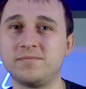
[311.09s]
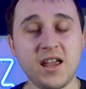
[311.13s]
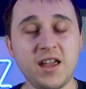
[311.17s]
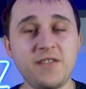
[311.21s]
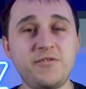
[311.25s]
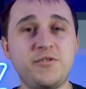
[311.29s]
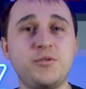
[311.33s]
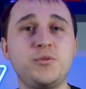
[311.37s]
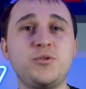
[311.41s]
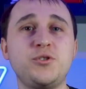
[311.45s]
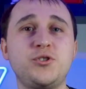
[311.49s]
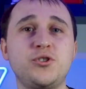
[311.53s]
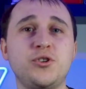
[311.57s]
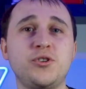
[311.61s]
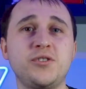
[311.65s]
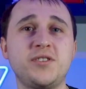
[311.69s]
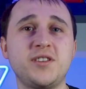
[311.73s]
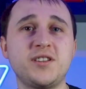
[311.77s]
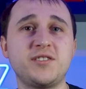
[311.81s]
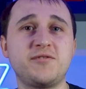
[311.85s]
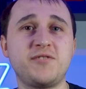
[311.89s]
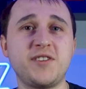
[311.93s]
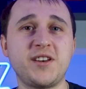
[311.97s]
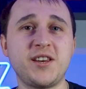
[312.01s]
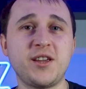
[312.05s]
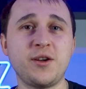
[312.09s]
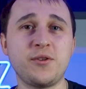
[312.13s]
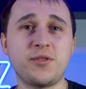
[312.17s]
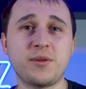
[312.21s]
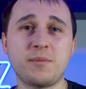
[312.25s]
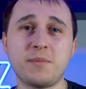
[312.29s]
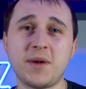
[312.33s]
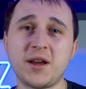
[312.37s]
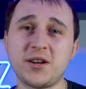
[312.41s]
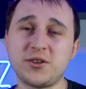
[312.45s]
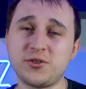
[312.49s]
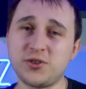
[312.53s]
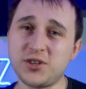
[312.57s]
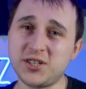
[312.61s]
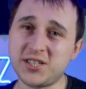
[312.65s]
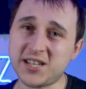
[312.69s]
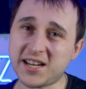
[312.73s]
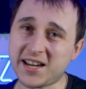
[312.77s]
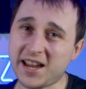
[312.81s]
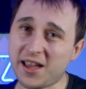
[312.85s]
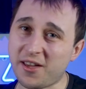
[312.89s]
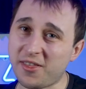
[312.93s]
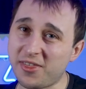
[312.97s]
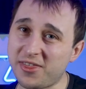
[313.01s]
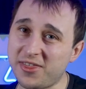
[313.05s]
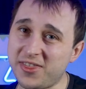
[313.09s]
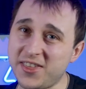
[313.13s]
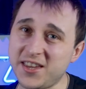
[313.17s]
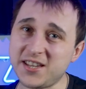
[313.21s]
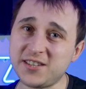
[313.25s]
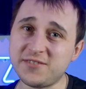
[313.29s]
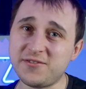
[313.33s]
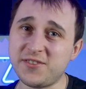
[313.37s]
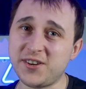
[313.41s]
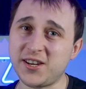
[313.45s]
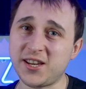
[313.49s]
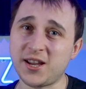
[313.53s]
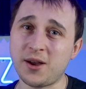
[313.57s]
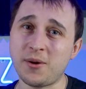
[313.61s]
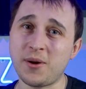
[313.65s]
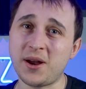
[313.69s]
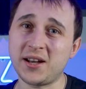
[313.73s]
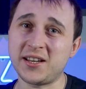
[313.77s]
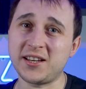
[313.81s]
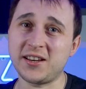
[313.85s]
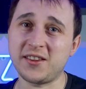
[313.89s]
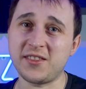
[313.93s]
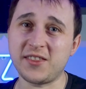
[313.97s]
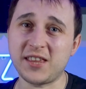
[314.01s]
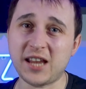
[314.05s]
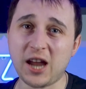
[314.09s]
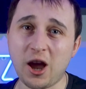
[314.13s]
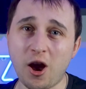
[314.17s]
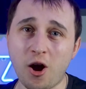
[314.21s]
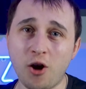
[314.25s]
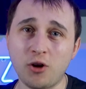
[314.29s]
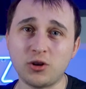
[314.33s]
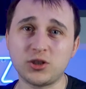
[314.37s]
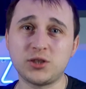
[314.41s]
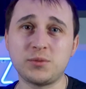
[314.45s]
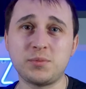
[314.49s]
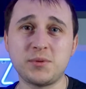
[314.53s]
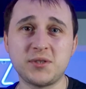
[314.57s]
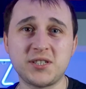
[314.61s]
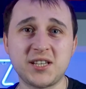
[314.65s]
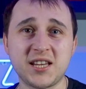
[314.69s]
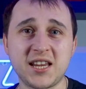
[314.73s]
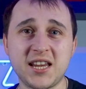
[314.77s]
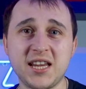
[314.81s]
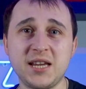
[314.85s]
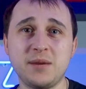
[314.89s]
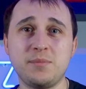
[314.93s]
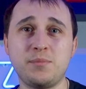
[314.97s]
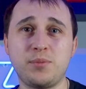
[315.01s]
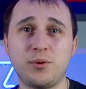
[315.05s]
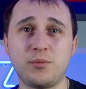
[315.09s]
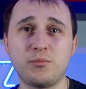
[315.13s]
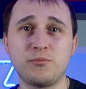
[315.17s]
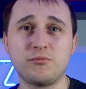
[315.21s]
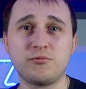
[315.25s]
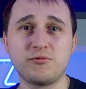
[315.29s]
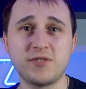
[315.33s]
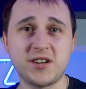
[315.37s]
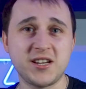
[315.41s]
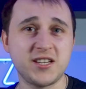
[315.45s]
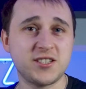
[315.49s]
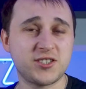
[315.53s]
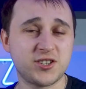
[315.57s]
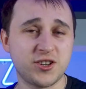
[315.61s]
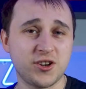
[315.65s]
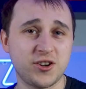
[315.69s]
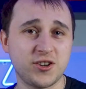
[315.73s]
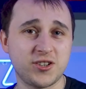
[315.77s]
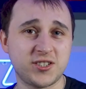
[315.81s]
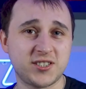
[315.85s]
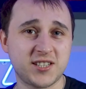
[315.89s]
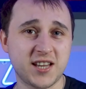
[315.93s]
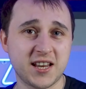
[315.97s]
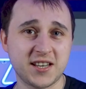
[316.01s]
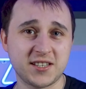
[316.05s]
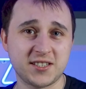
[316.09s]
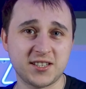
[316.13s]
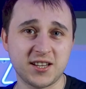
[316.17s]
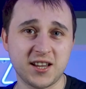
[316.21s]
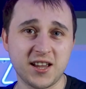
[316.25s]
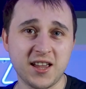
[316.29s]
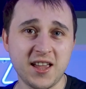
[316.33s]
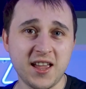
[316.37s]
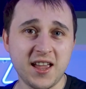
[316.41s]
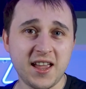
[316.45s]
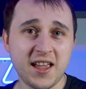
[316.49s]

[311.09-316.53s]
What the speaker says: If you enjoyed this video, then make sure you check out this video I did at the Octopus Heat Pump Research Center